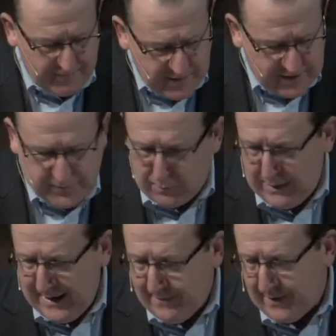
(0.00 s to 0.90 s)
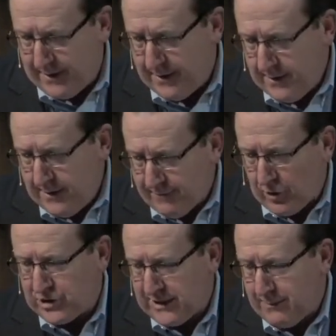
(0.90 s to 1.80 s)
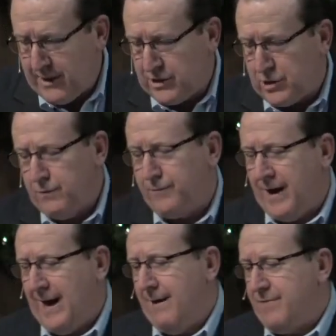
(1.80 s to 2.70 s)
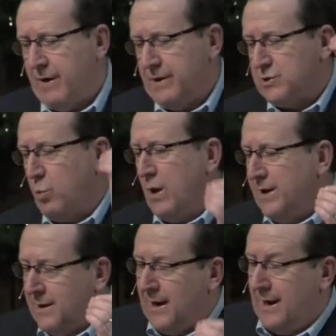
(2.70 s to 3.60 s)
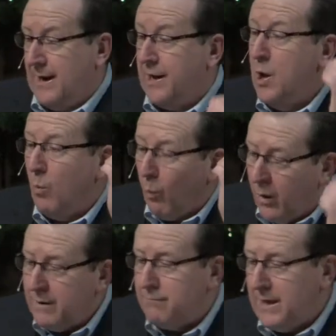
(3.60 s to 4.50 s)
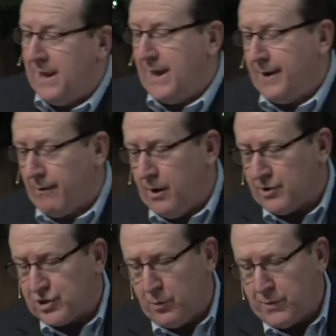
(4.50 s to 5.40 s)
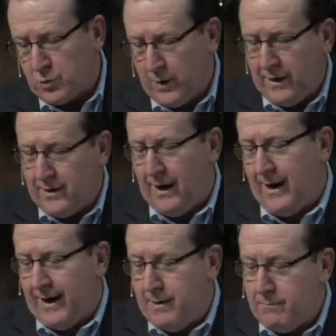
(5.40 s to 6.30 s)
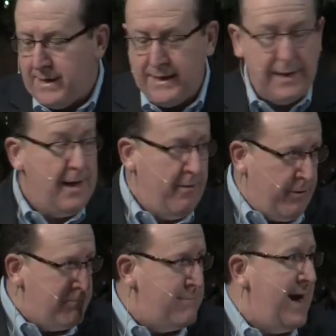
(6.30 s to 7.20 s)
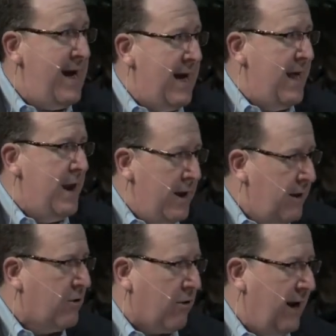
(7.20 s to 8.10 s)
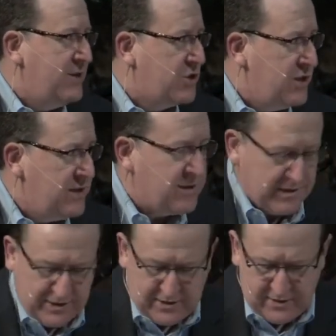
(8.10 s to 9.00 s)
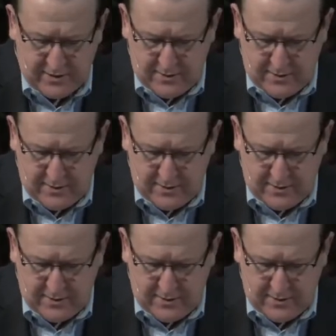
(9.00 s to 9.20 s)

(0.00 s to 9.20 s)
is from heaven. 1 Timothy 2 5, there is one God, one mediator also between God and men, the man, Christ Jesus.